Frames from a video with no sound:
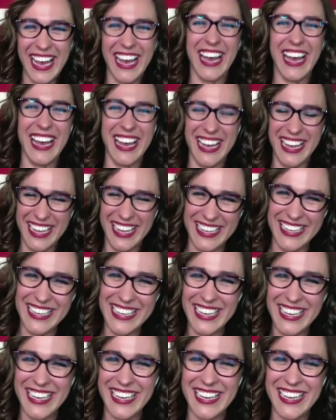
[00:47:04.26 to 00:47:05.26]
Yeah, 10
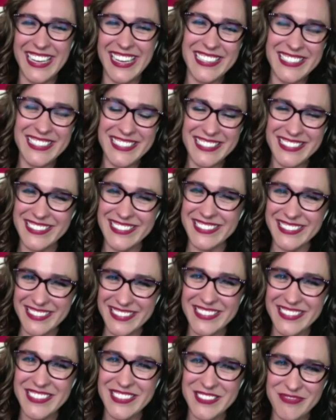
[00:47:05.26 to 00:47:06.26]
to the 6th power.
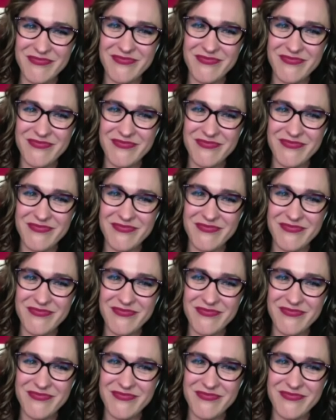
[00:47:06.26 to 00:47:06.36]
